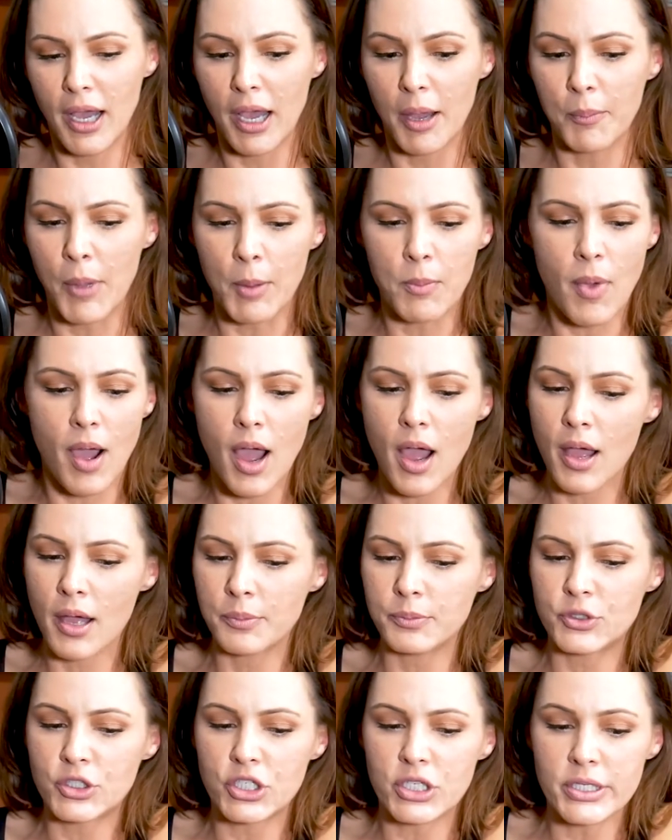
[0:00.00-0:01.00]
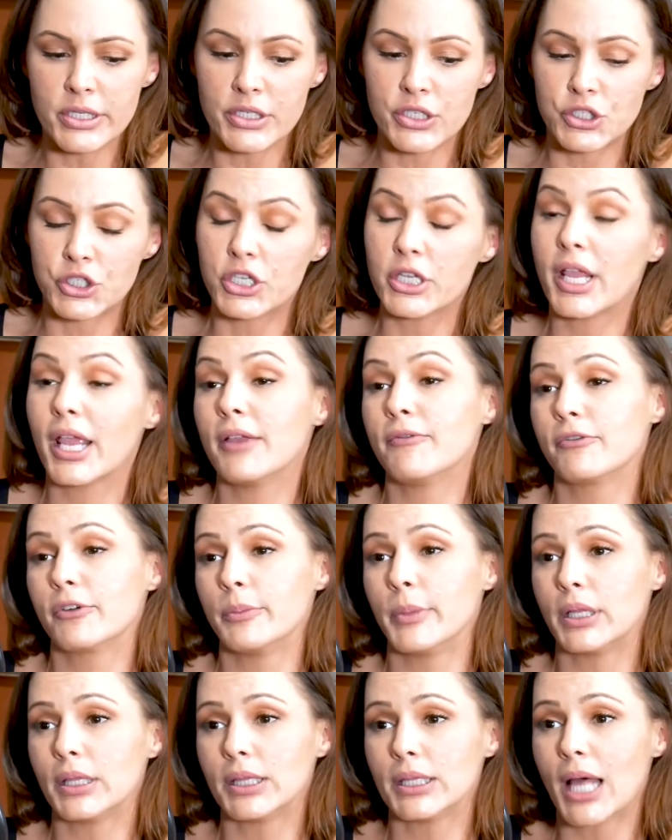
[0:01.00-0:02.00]
My mom, she came
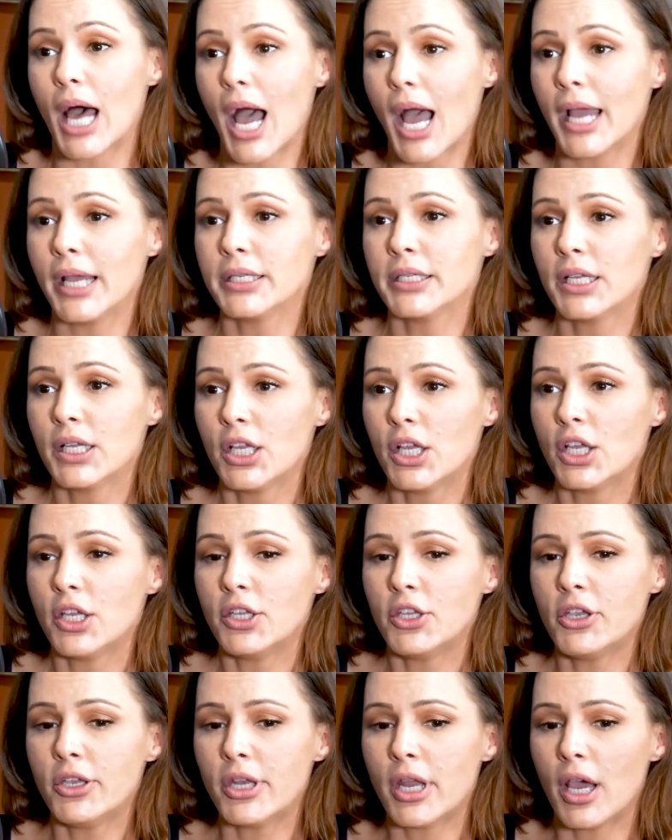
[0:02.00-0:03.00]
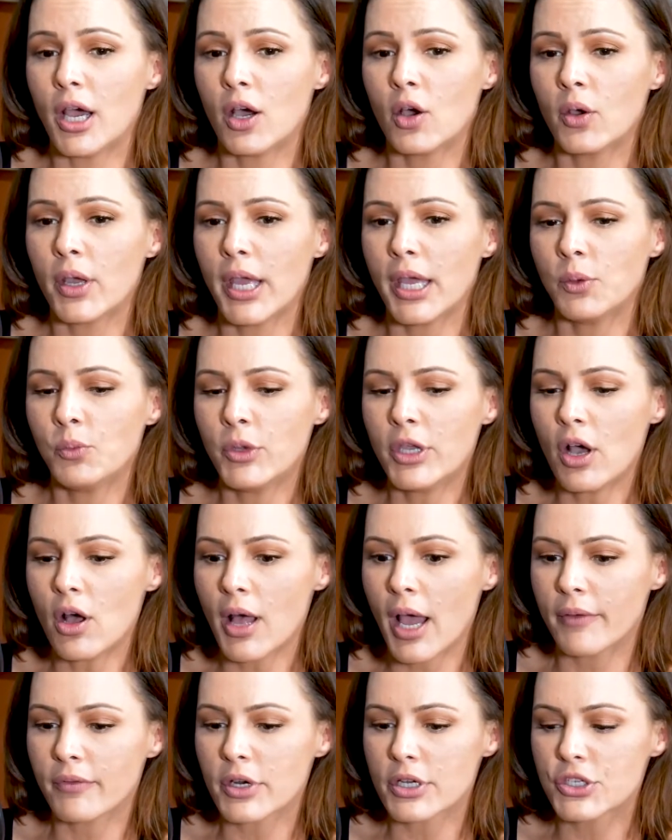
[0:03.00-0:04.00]
from a lot. you know, and we
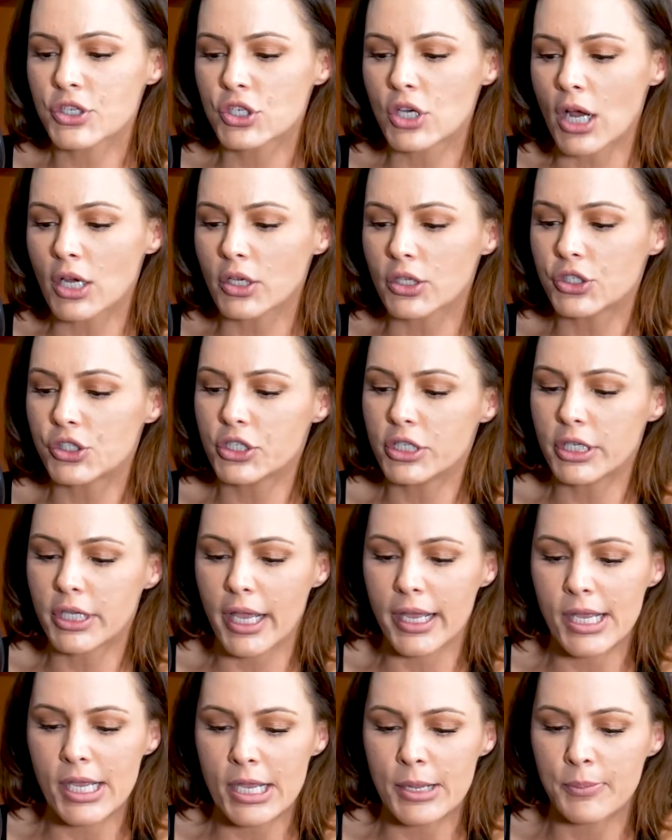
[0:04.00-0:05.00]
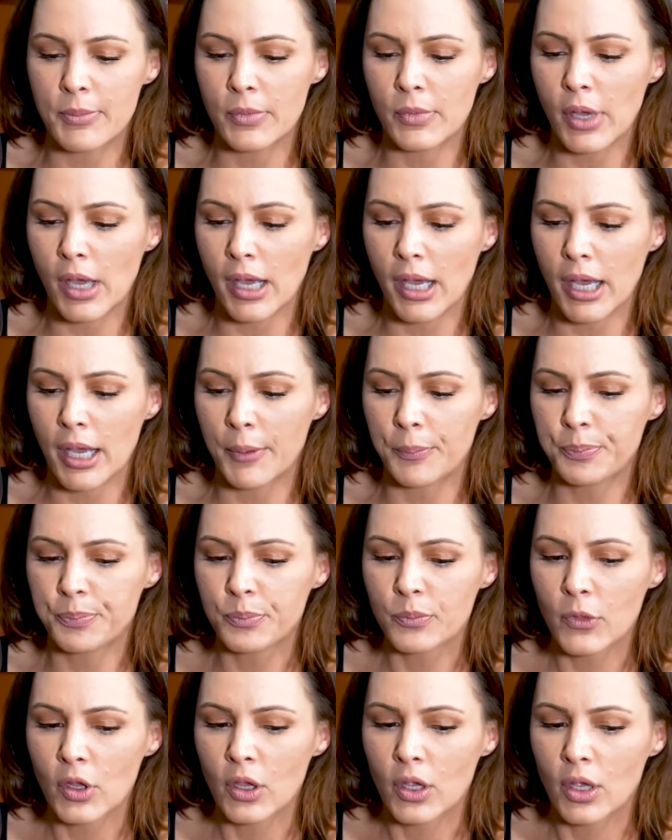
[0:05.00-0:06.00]
all have our struggles. She came,
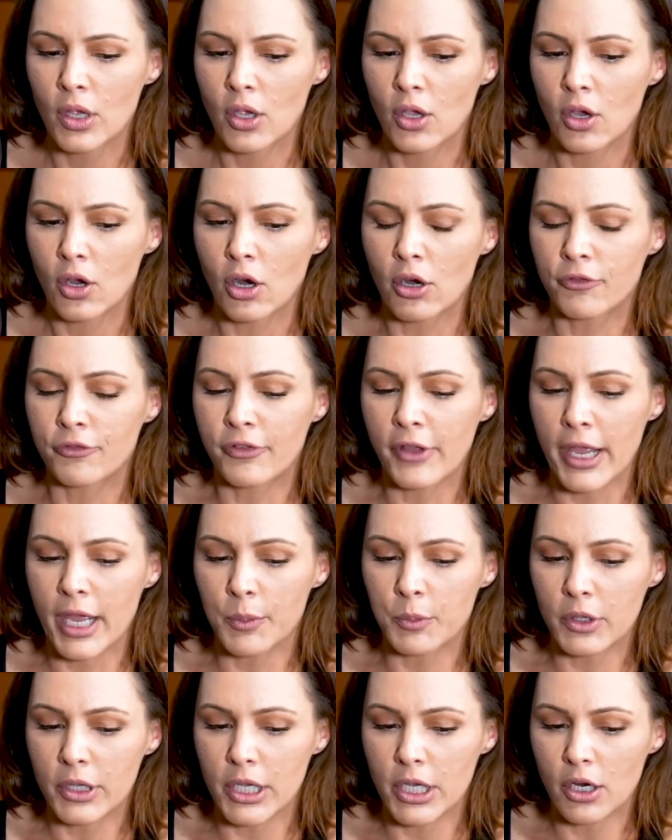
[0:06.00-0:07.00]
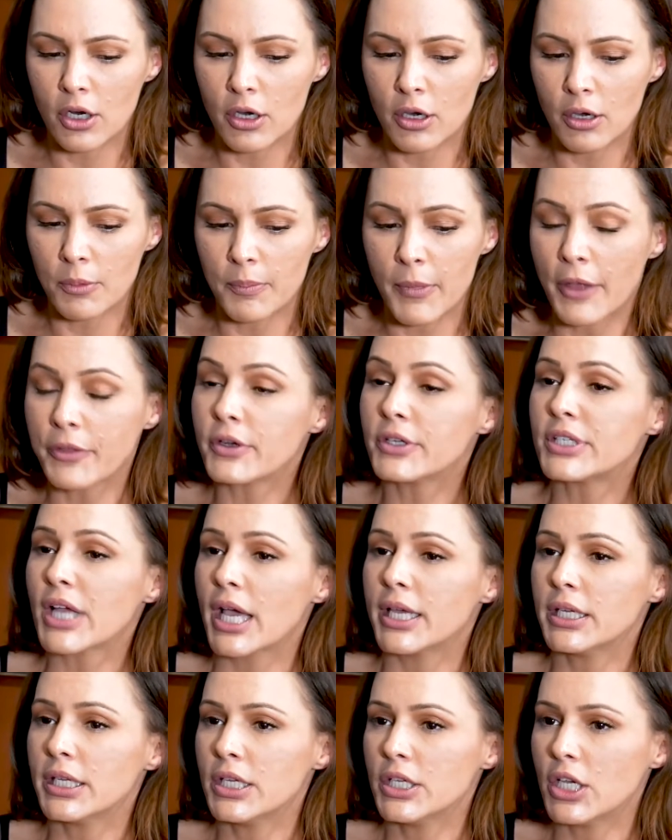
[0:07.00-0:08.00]
her family, her mother
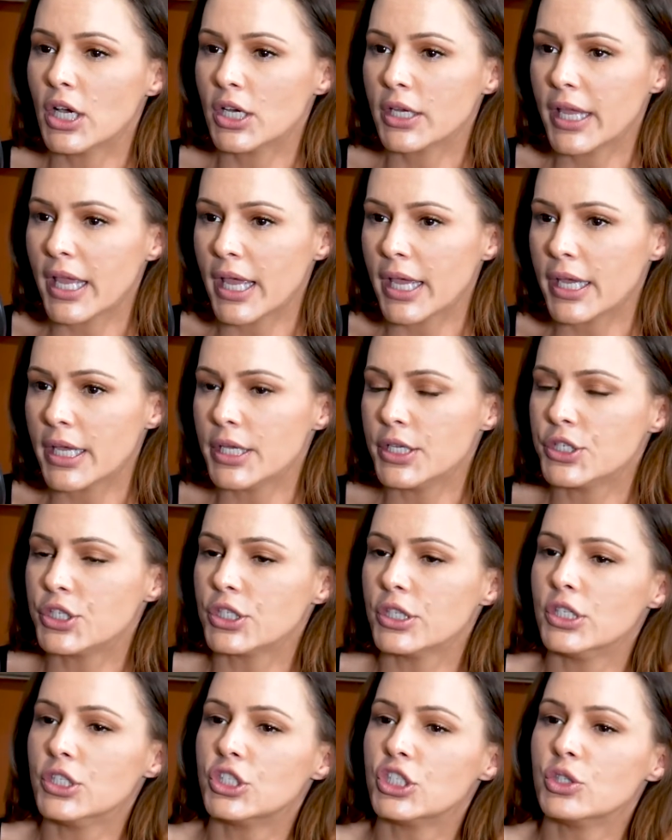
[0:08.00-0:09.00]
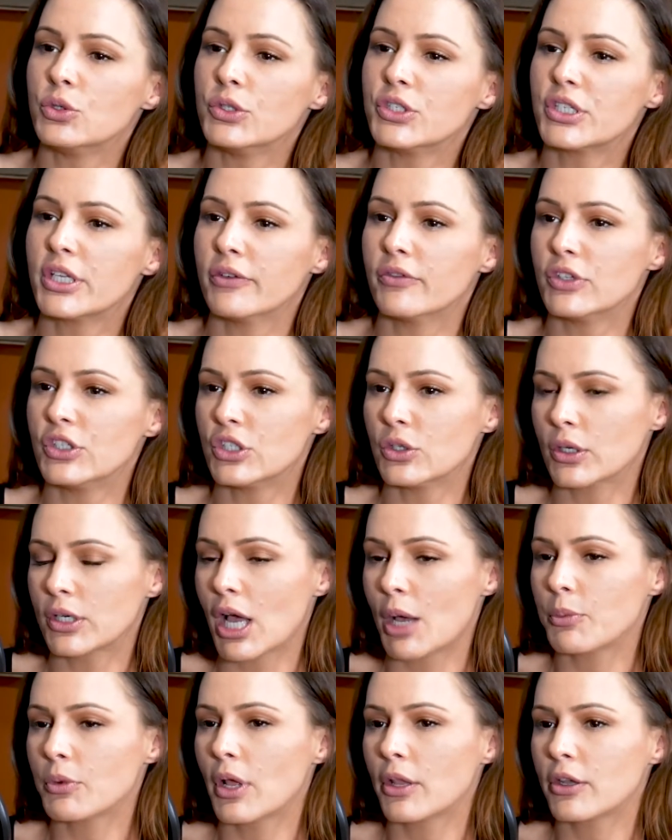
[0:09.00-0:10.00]
died at a young age, and then she was given to a
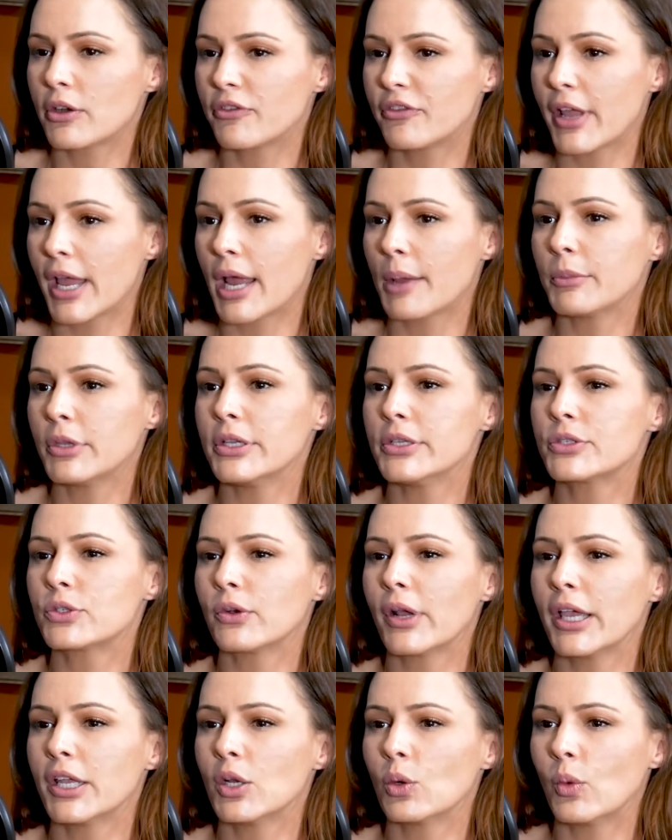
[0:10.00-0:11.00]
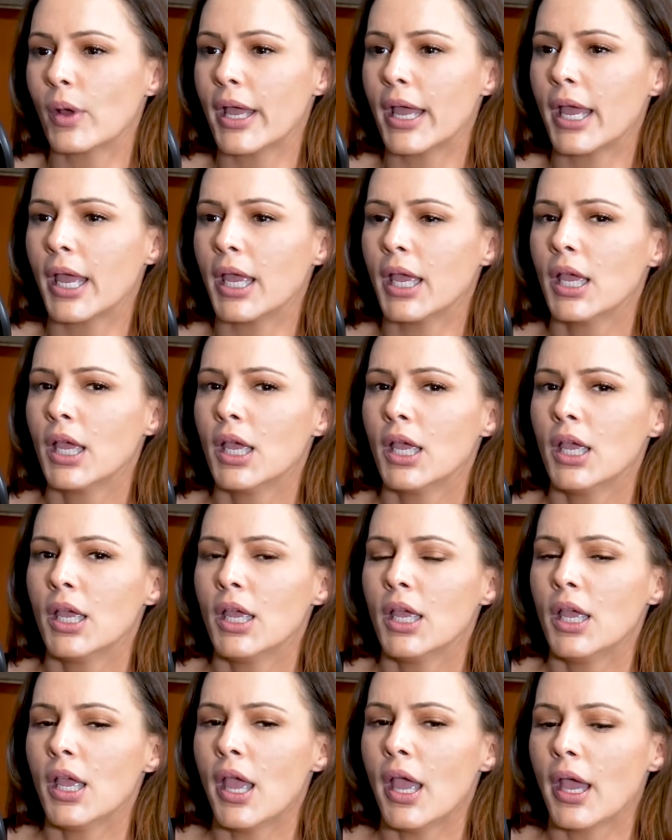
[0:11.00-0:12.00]
couple other families, ran away.
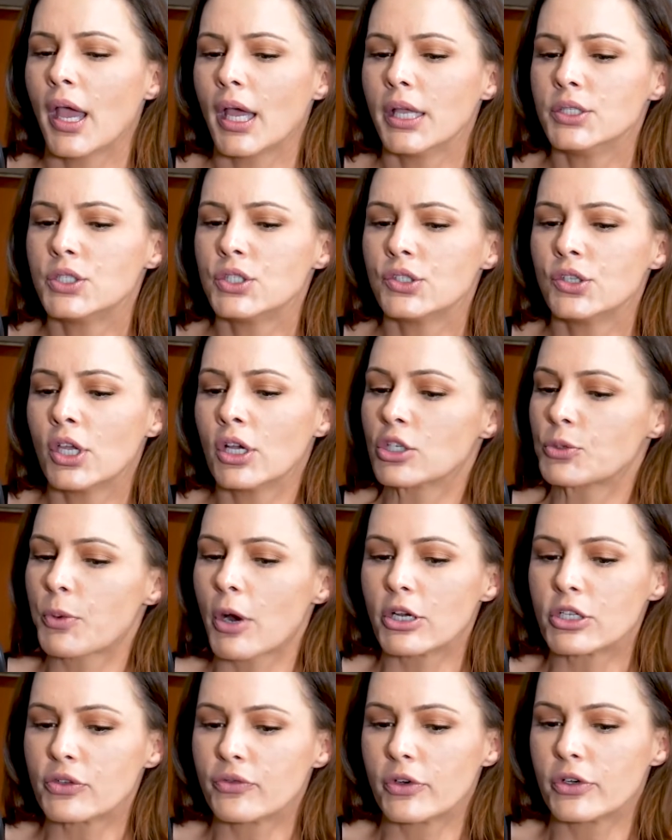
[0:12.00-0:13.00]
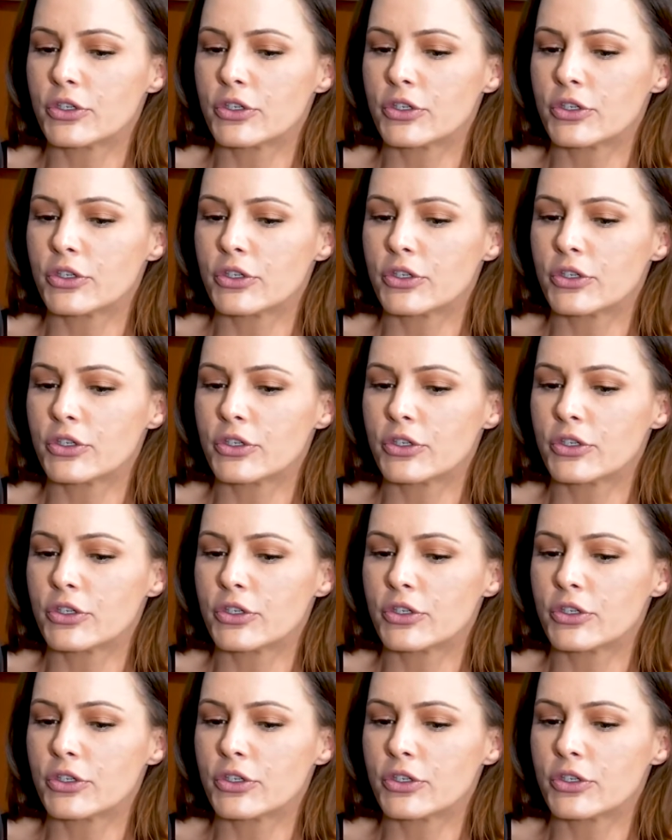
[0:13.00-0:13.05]
And there's parts of her